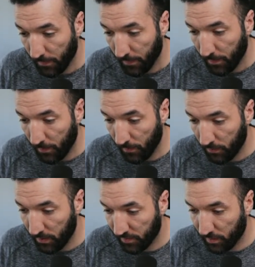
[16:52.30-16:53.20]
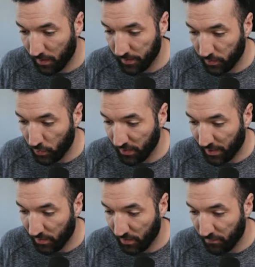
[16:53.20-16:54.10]
let's call it
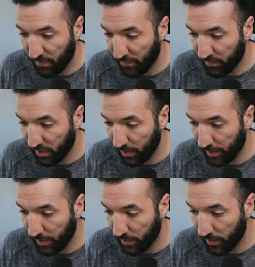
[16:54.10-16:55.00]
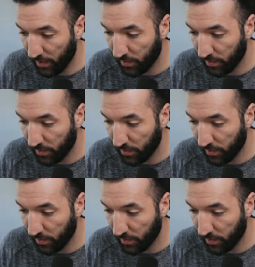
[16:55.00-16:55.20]
2015